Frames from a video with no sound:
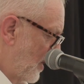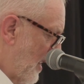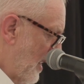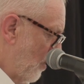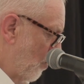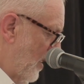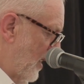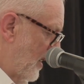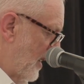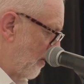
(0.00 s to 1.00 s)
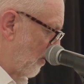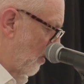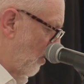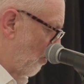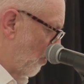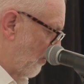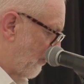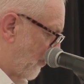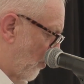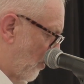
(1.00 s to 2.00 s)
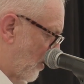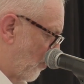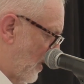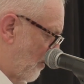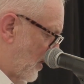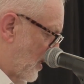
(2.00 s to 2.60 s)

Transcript: how, when, how long, what for, and where we